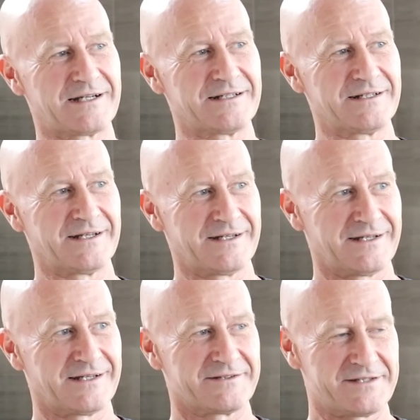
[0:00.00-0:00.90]
uh,
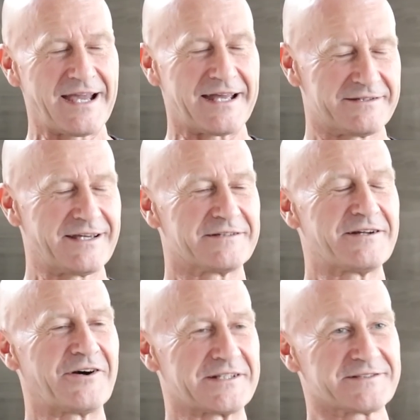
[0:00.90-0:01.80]
yeah, yeah,
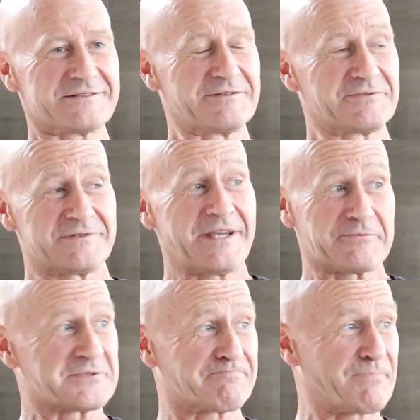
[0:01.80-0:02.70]
nice. It was,
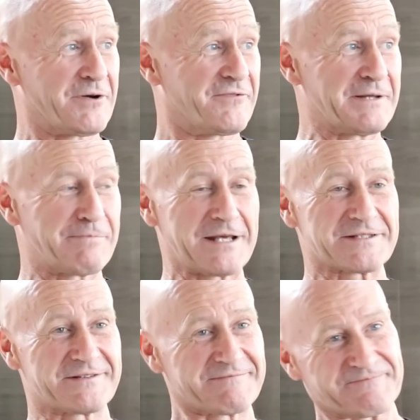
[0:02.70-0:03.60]
yeah, perfectly
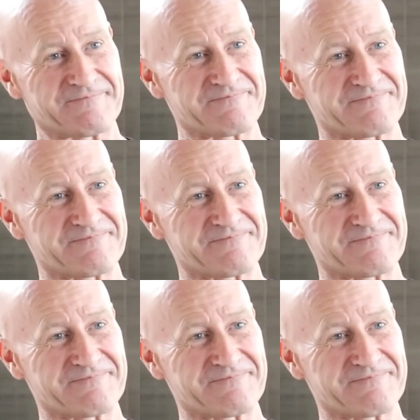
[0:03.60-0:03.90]
pleasant.